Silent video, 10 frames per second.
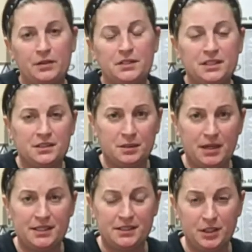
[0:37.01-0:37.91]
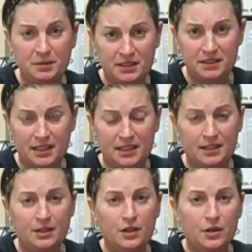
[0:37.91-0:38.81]
Well, I looked at the Nebraska Humane
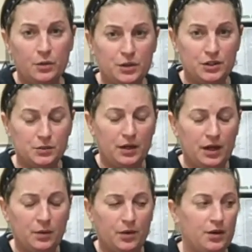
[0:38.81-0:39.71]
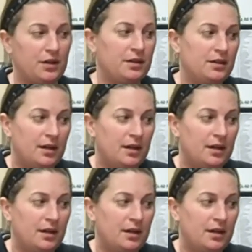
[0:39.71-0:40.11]
Society, which is where I work.